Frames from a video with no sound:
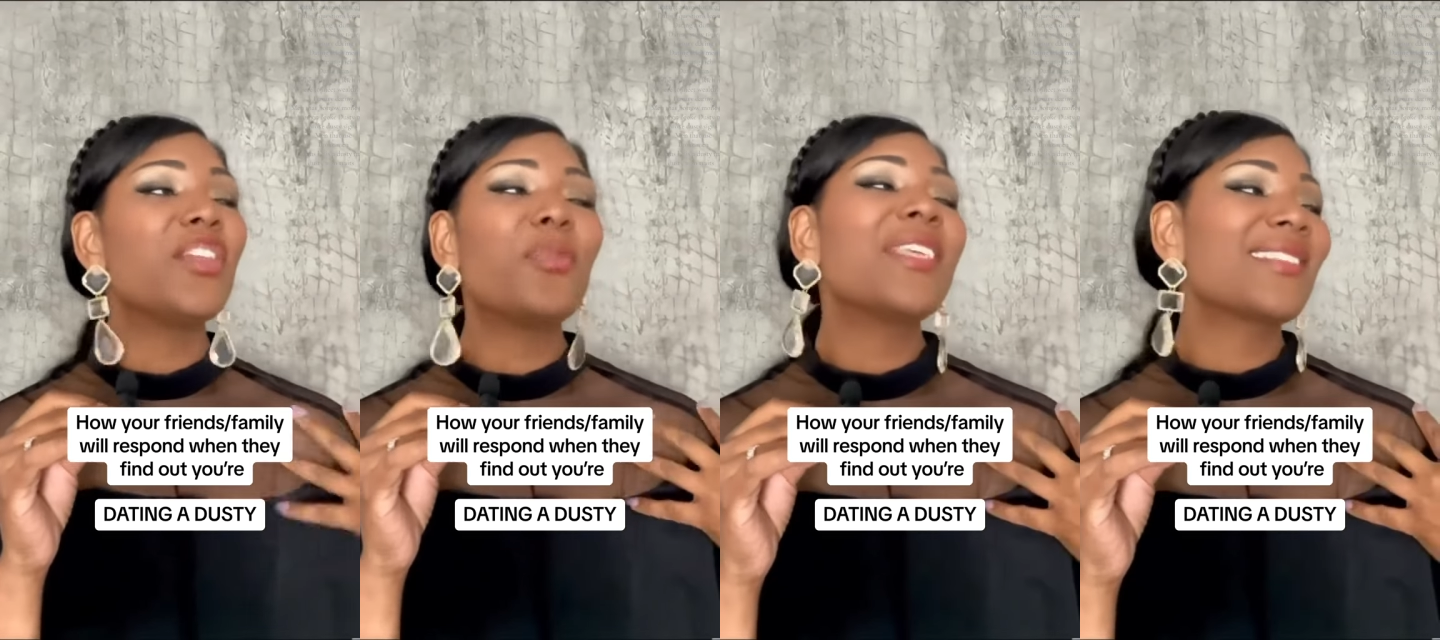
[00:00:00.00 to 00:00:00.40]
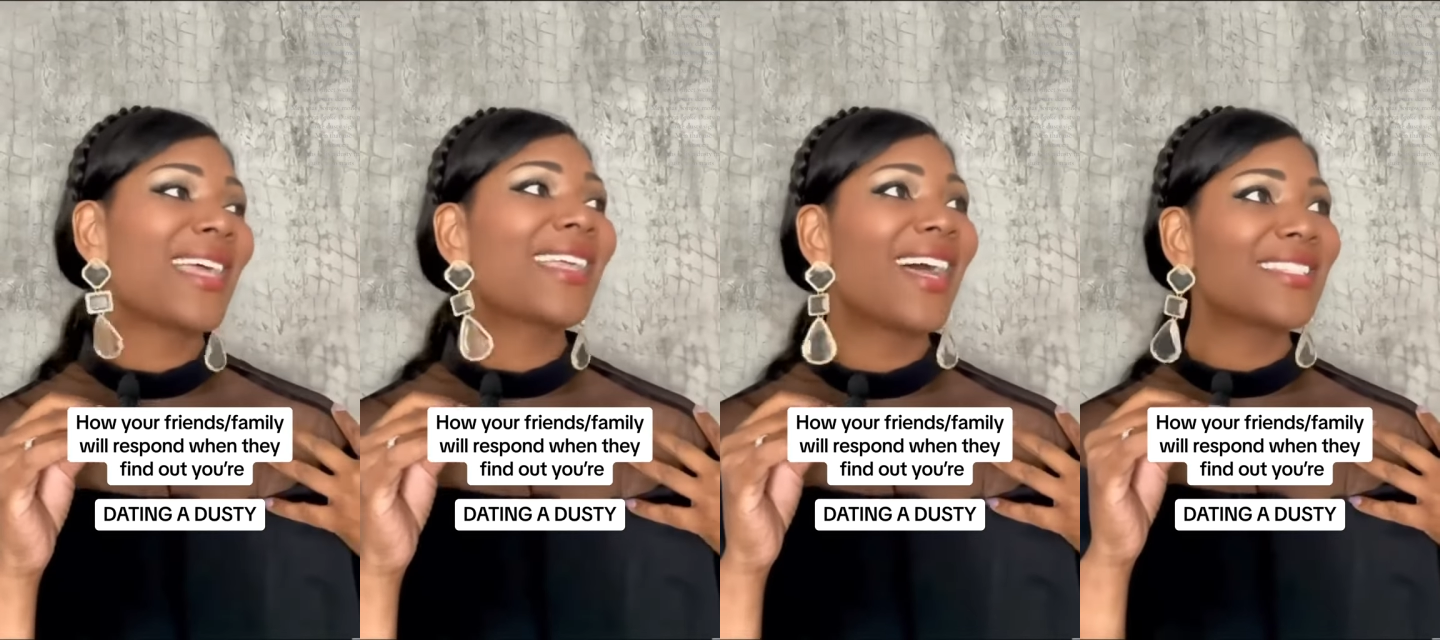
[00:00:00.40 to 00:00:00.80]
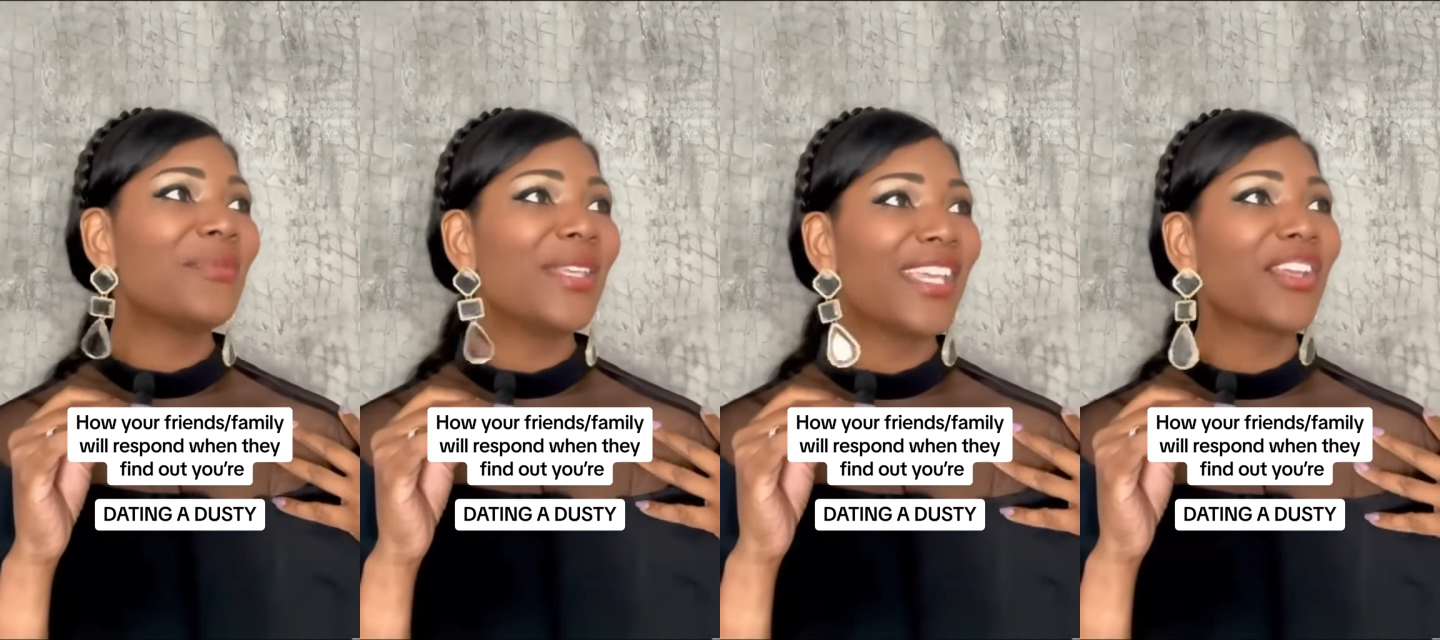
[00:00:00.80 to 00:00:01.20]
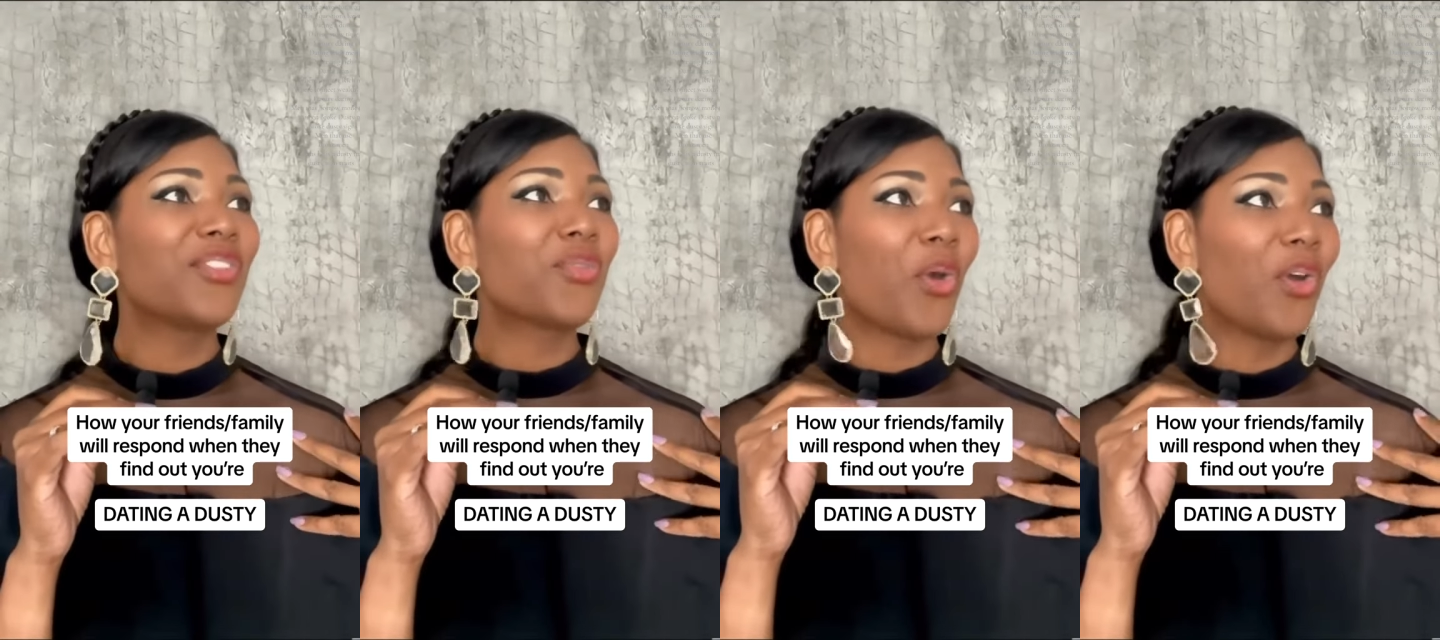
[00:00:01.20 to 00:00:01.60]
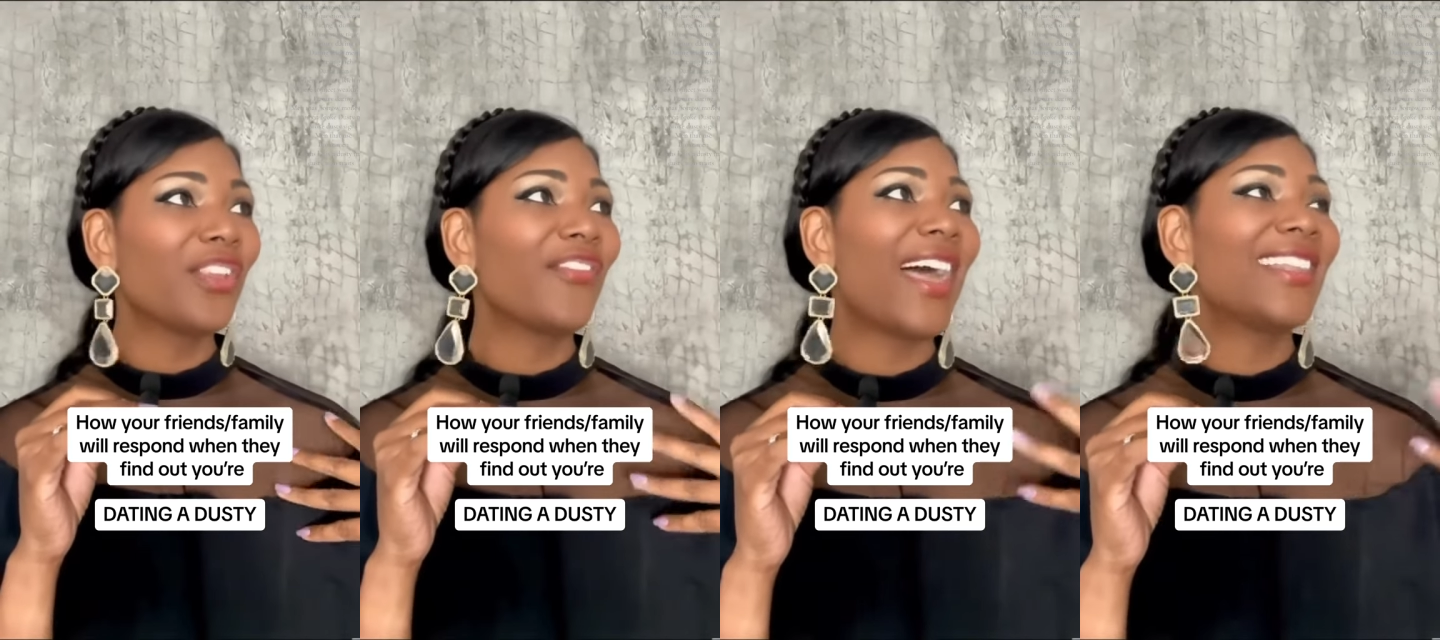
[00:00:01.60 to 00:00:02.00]
because I got to be in control
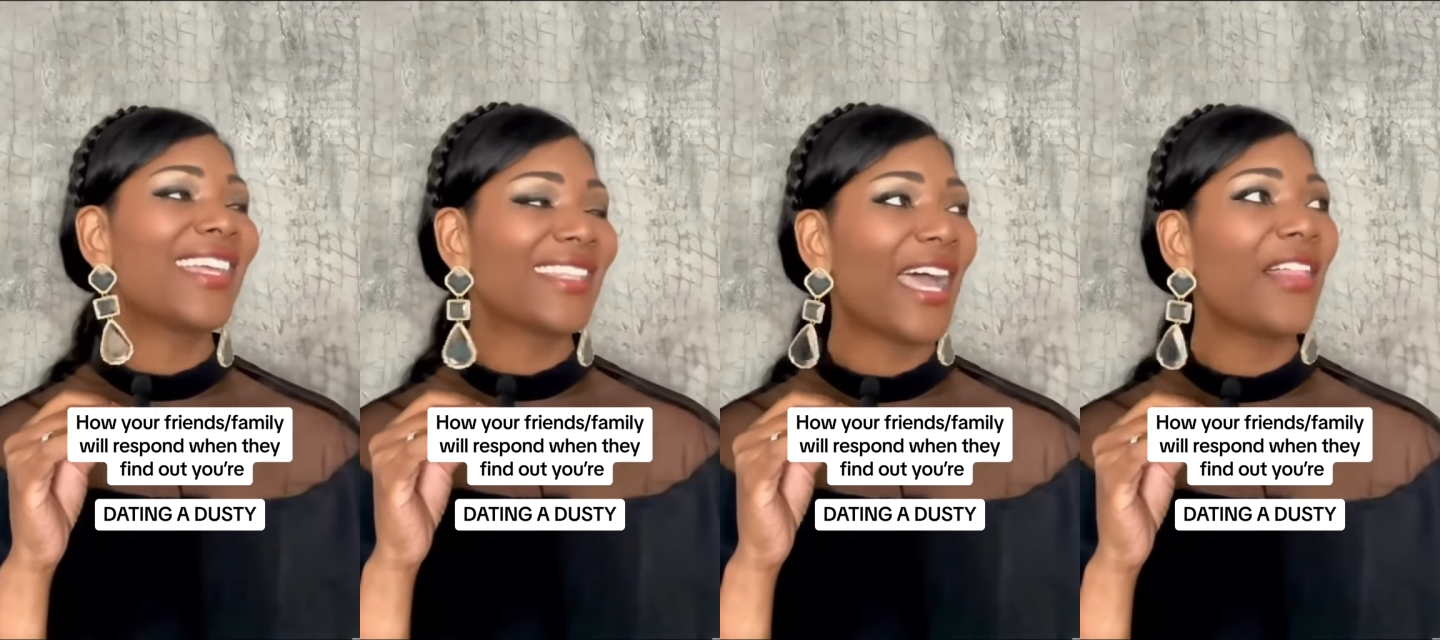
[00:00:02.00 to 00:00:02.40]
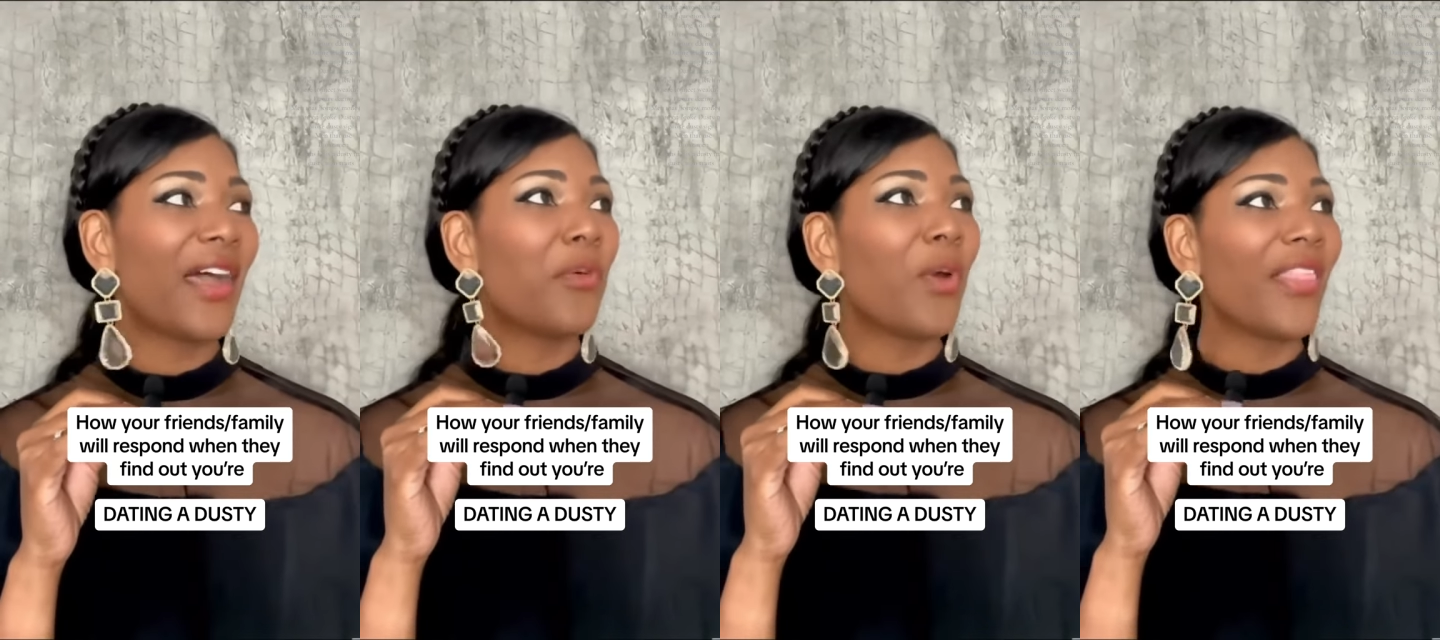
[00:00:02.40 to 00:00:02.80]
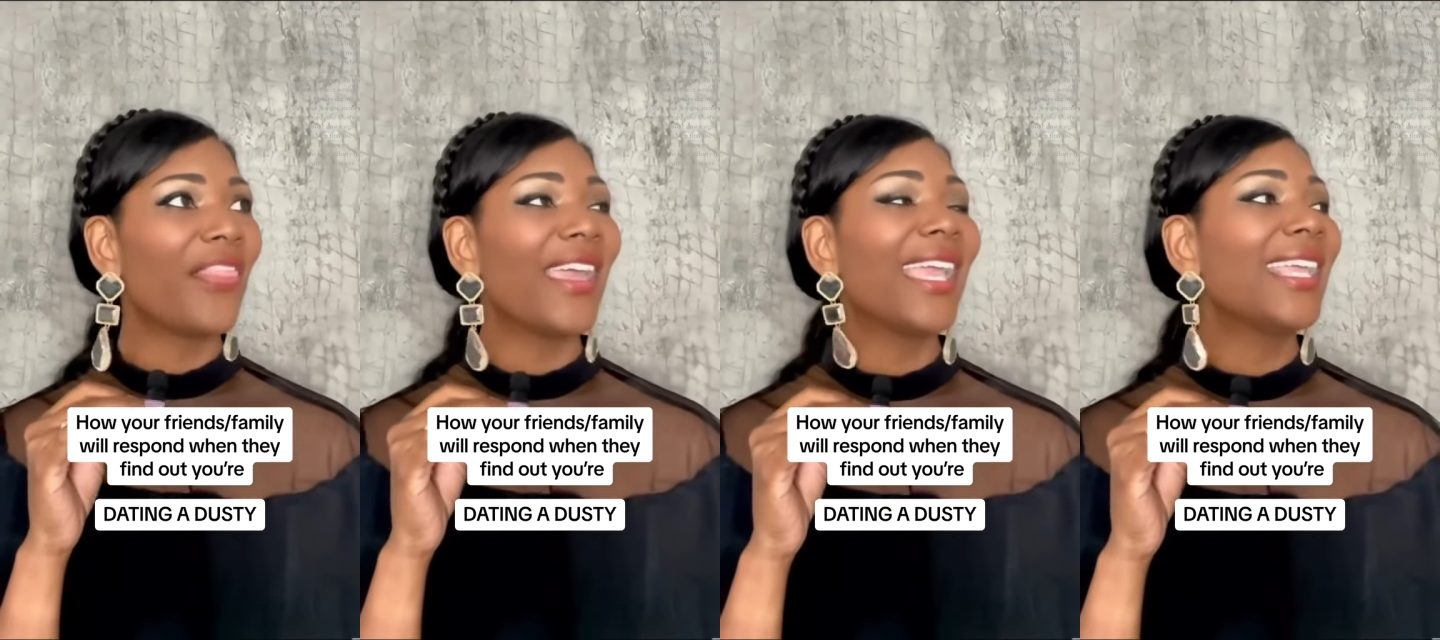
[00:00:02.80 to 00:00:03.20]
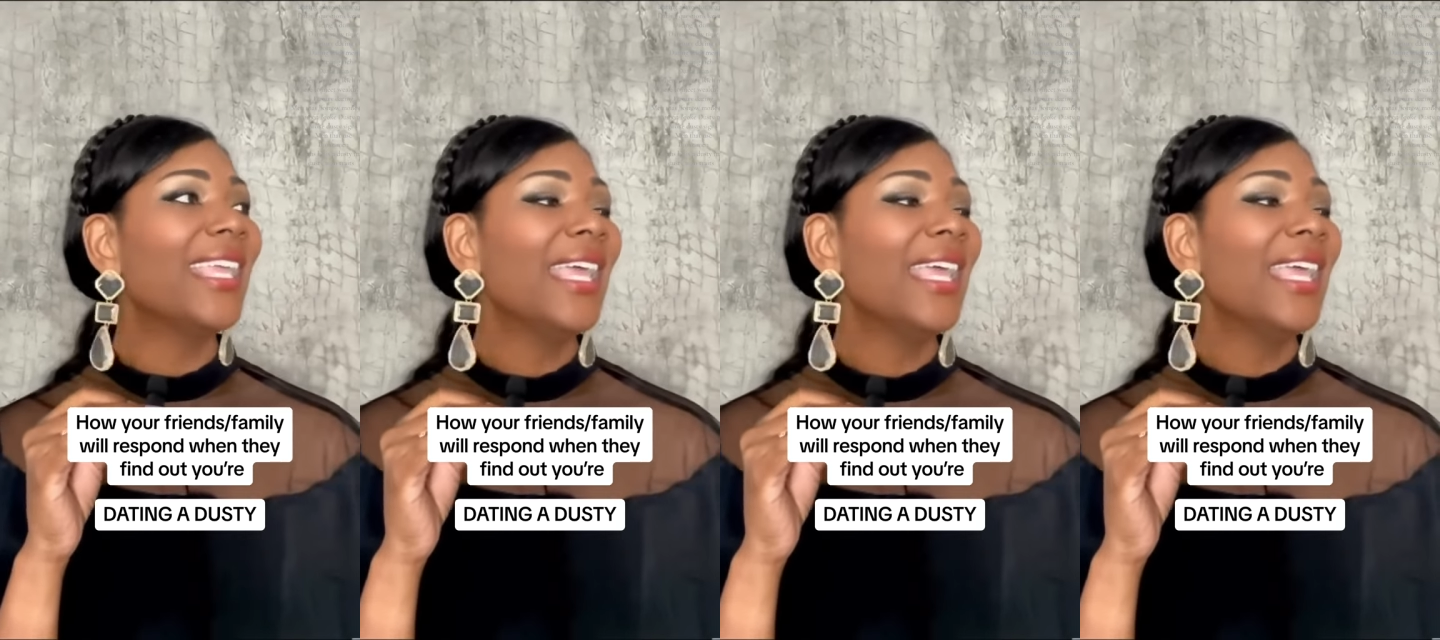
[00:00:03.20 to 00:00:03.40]
of that, like that that one thing.